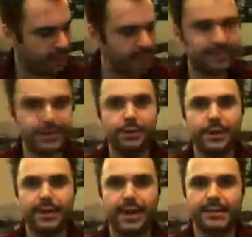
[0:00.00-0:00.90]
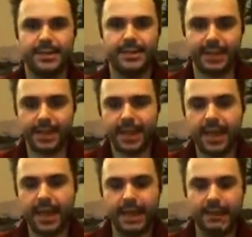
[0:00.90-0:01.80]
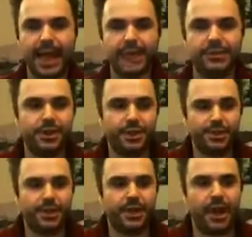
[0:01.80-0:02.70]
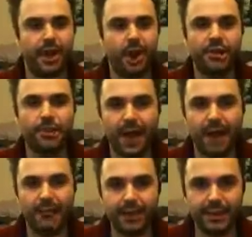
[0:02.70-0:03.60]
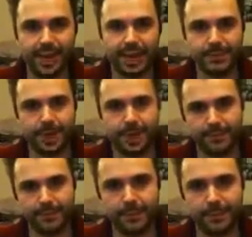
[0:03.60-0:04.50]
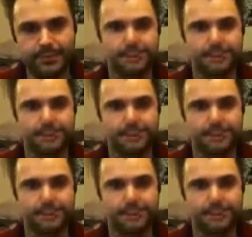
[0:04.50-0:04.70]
basically what it does is it allows you to kind of occupy a really large part of the board,